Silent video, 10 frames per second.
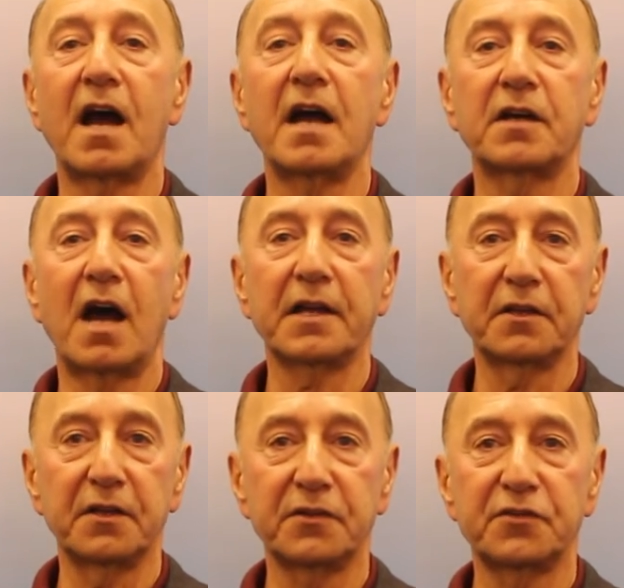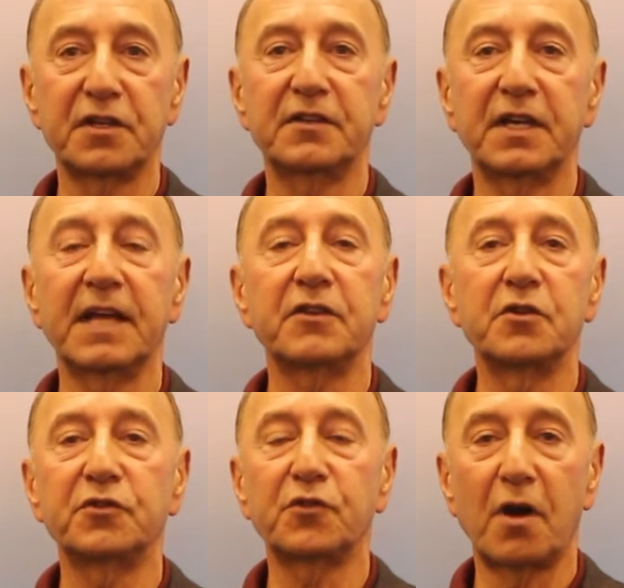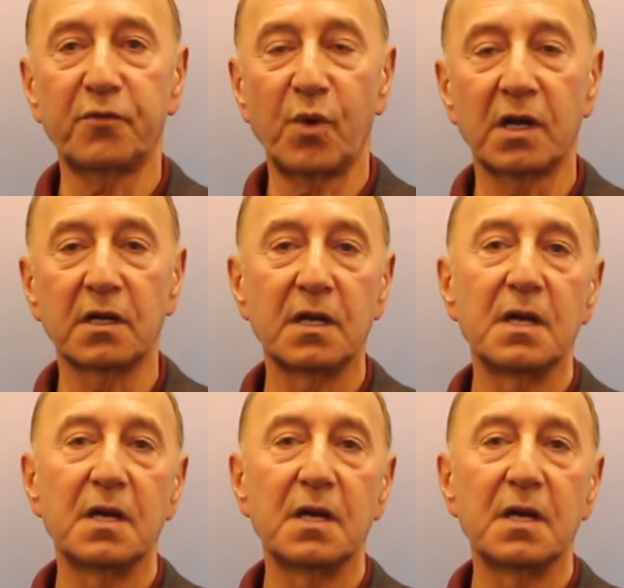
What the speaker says: Oculus to get the new software.